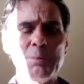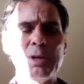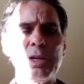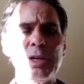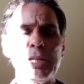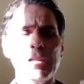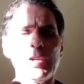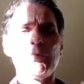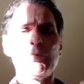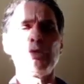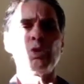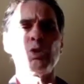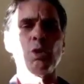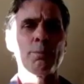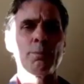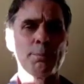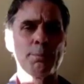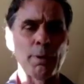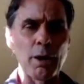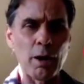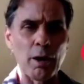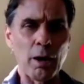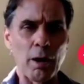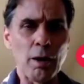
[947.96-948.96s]
I'm going to
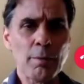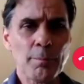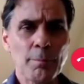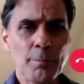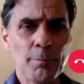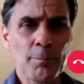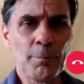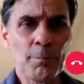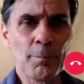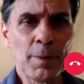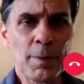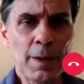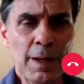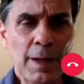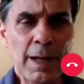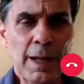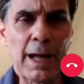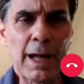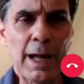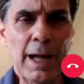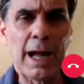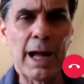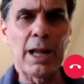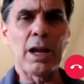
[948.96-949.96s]
give you a bar
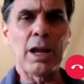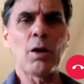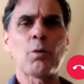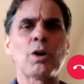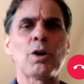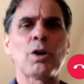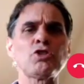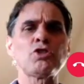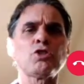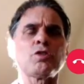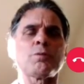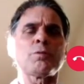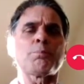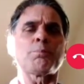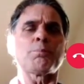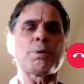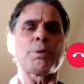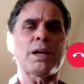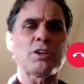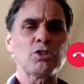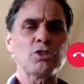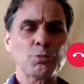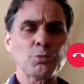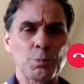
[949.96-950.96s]
and I
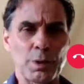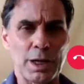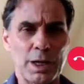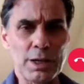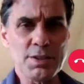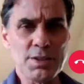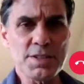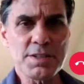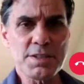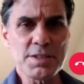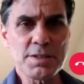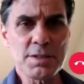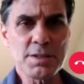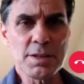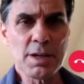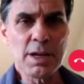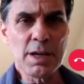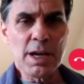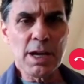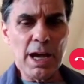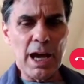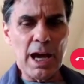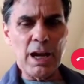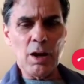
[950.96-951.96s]
want you to bench
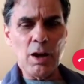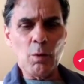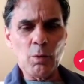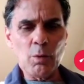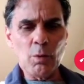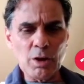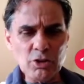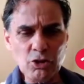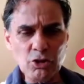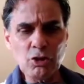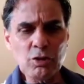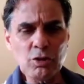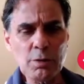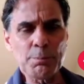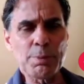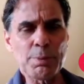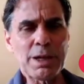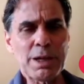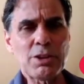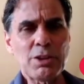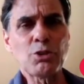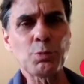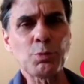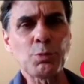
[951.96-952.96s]
press, and I
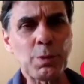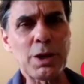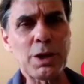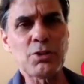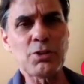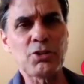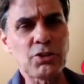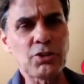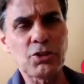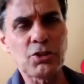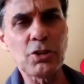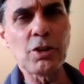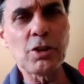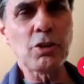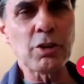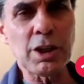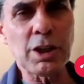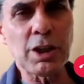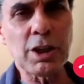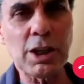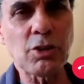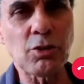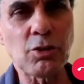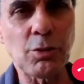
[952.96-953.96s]
want you to bench press
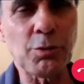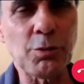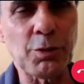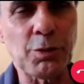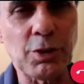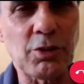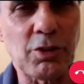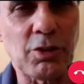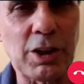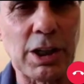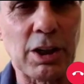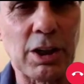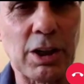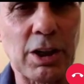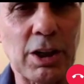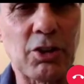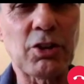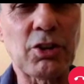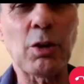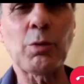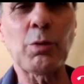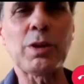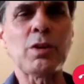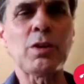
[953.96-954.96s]
until you get to
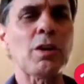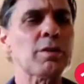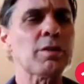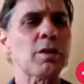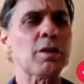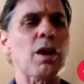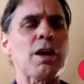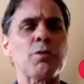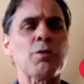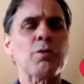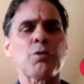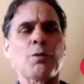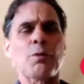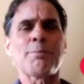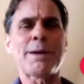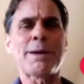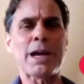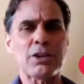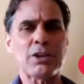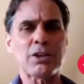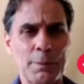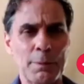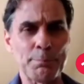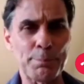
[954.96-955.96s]
fatigue. So we're not
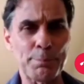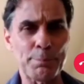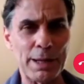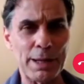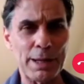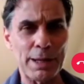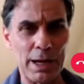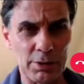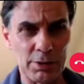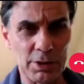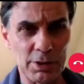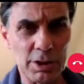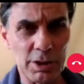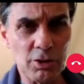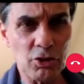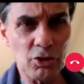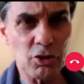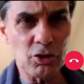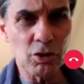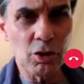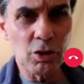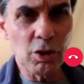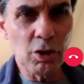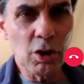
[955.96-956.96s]
going for maximum
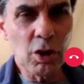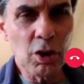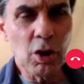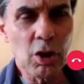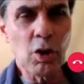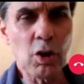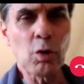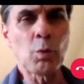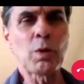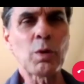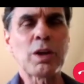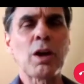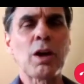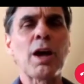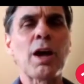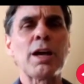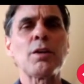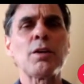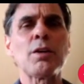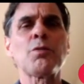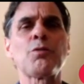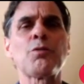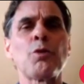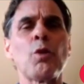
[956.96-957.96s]
poundage.
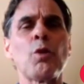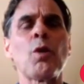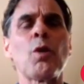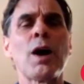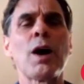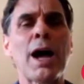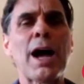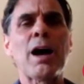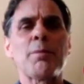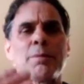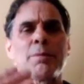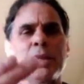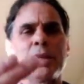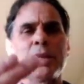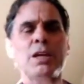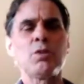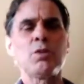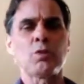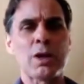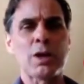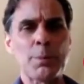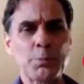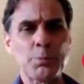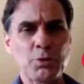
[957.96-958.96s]
We're going for
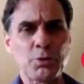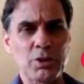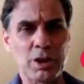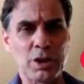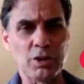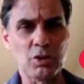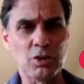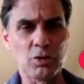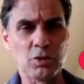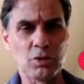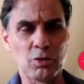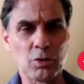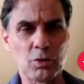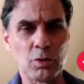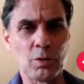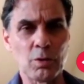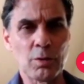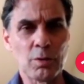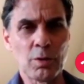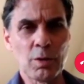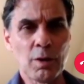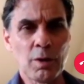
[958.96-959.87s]
how many reps can you